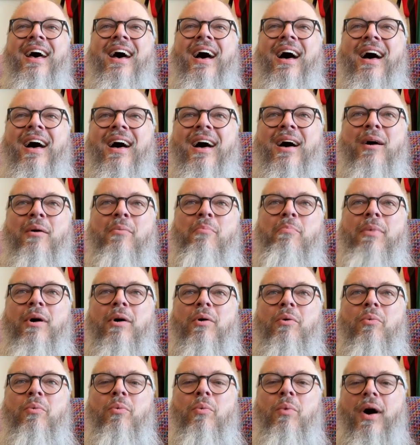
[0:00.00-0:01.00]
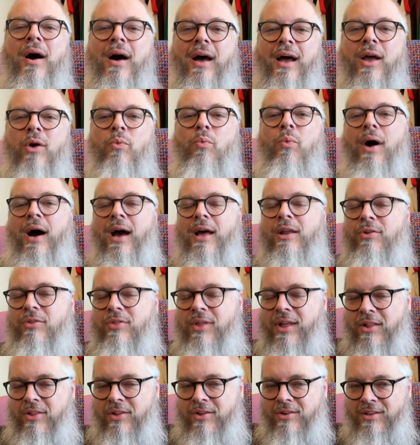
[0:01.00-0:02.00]
But why? Why do
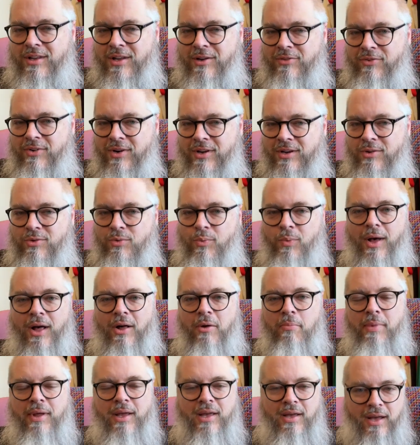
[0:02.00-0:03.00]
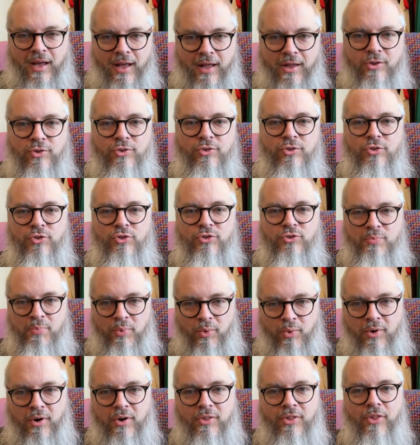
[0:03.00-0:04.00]
they look different? Well, because the
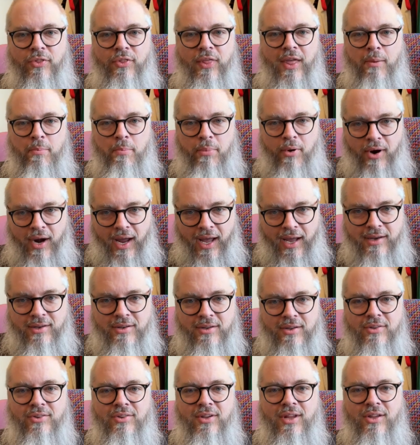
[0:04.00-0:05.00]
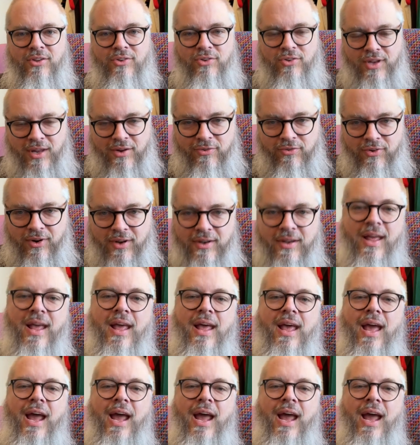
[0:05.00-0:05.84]
sport that they practice is different.